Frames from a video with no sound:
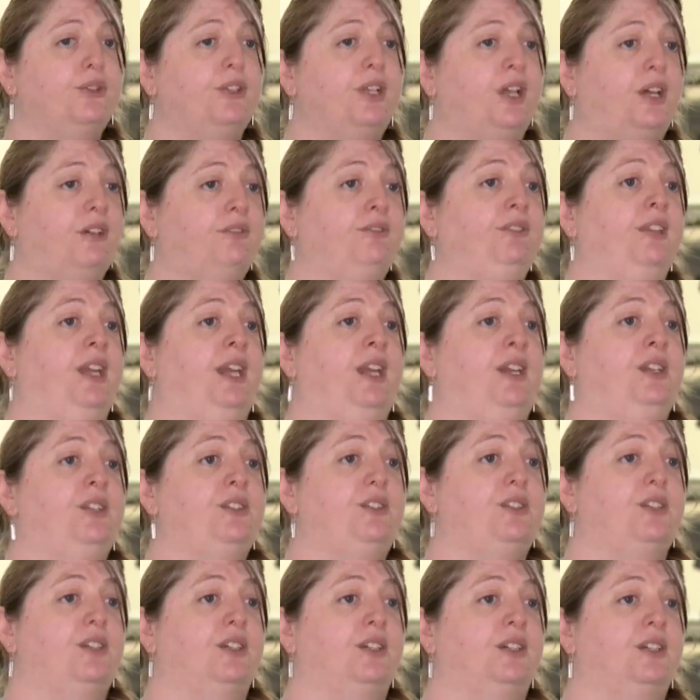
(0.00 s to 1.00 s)
love
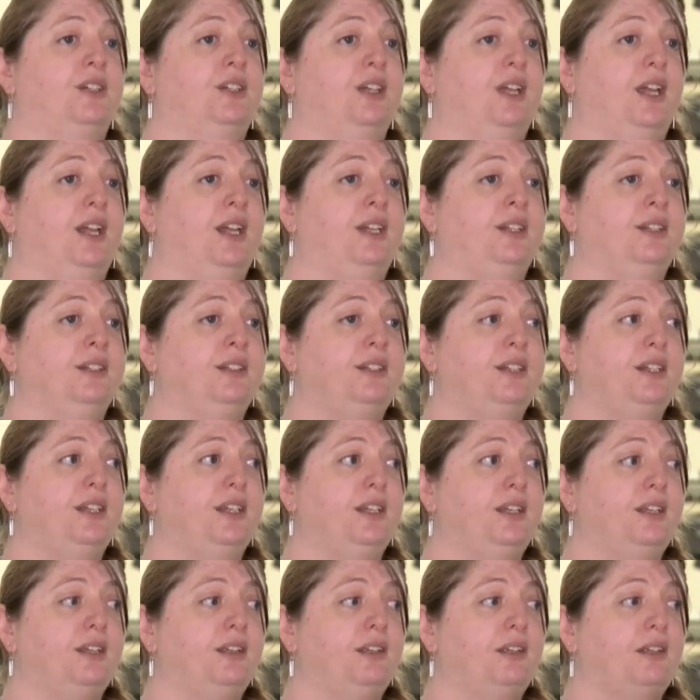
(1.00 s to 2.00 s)
nature, and
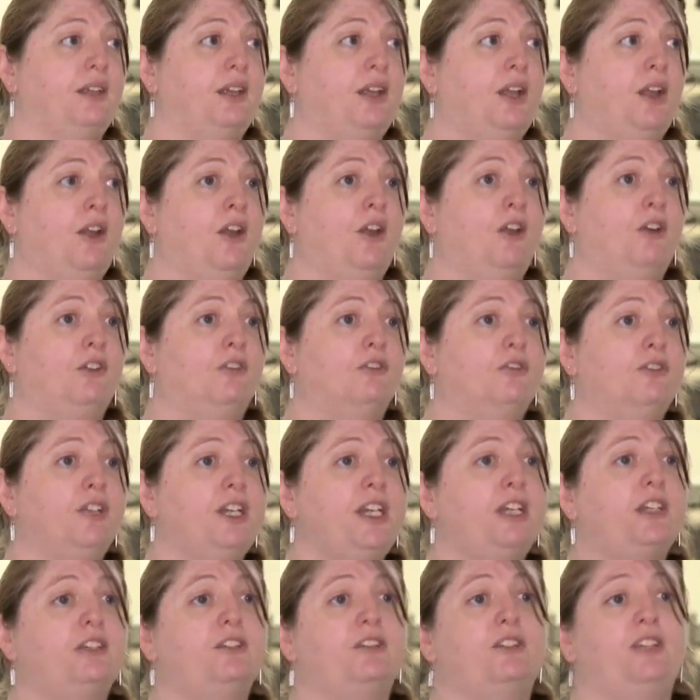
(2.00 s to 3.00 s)

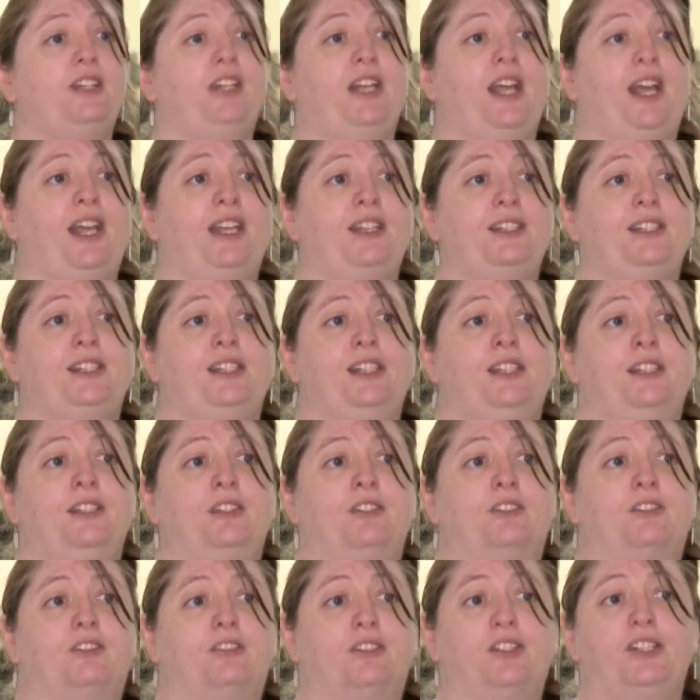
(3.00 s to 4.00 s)

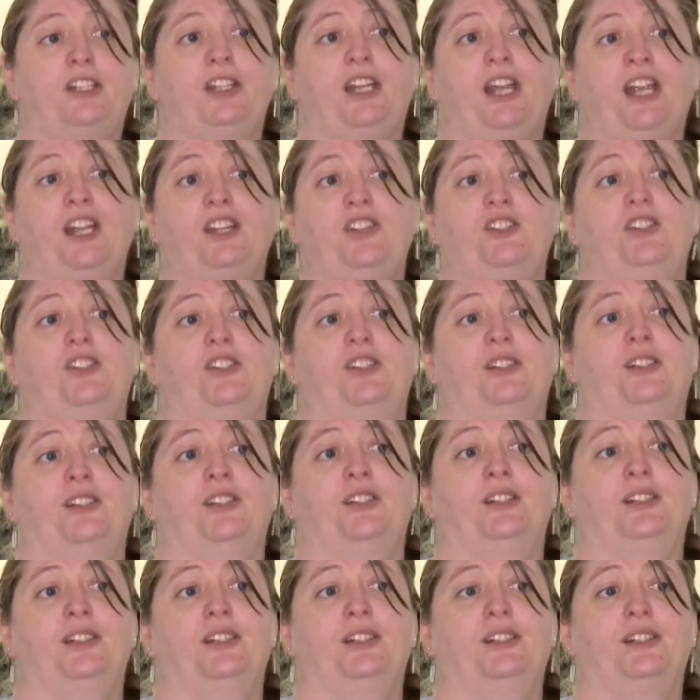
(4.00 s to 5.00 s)
recreating
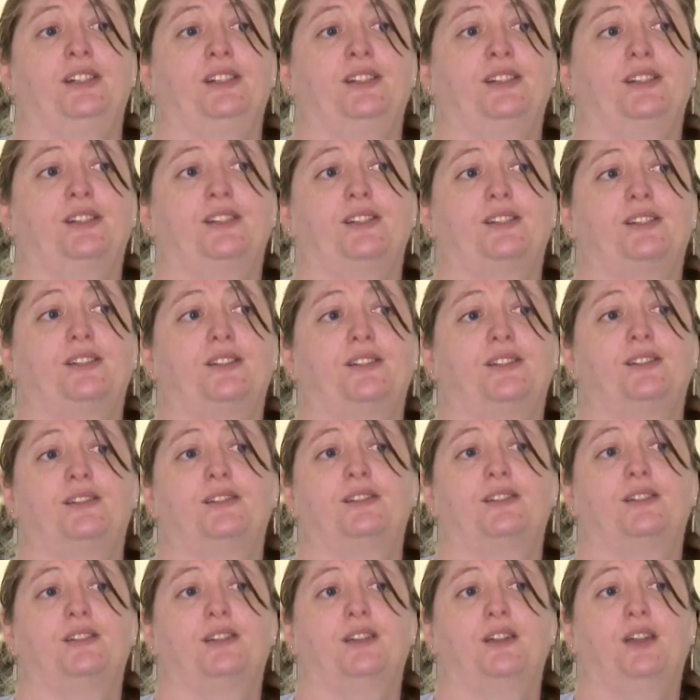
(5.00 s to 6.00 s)
creation is
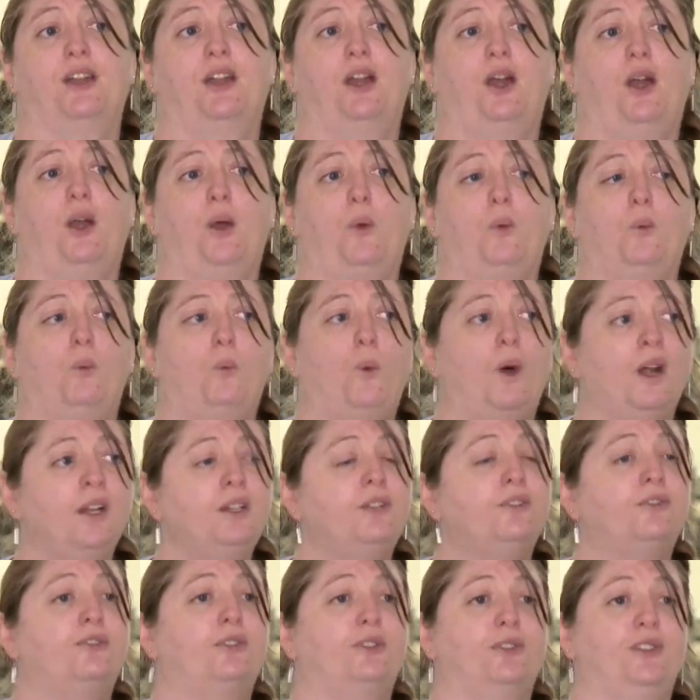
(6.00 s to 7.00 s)
a
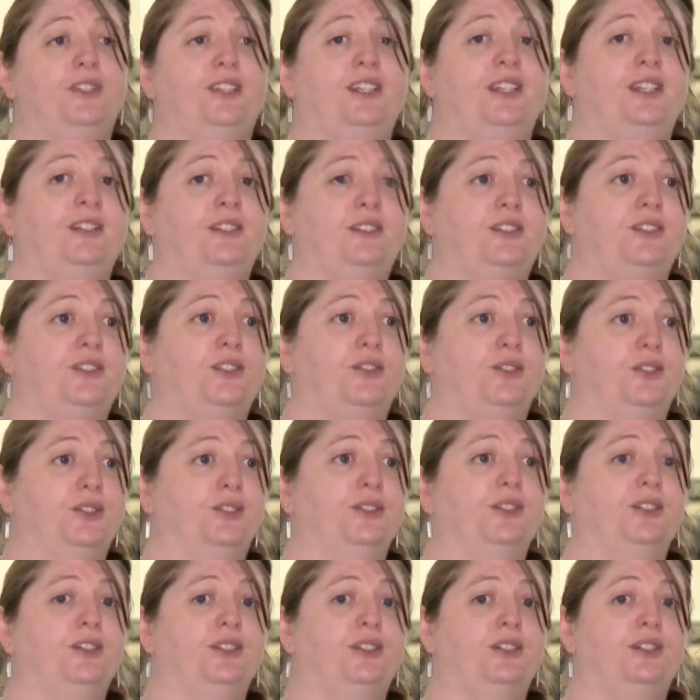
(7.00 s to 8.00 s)
wonderful thing to
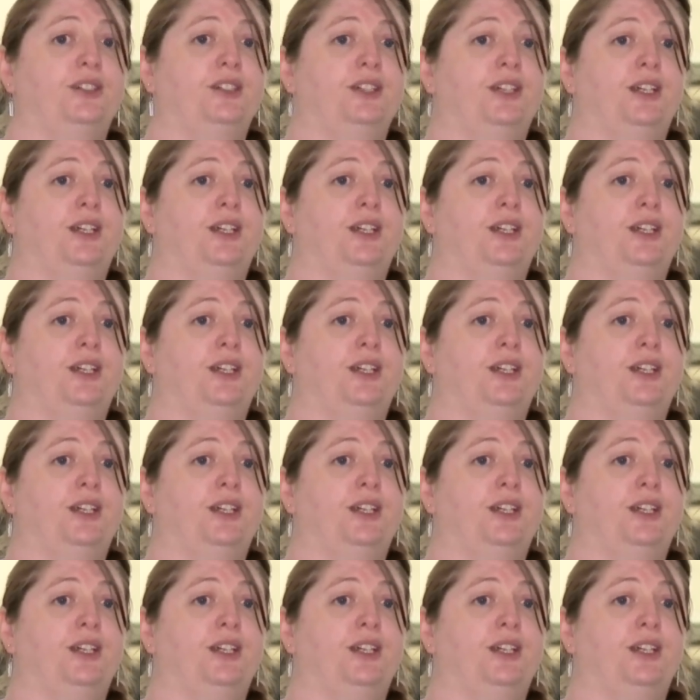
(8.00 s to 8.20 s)
do,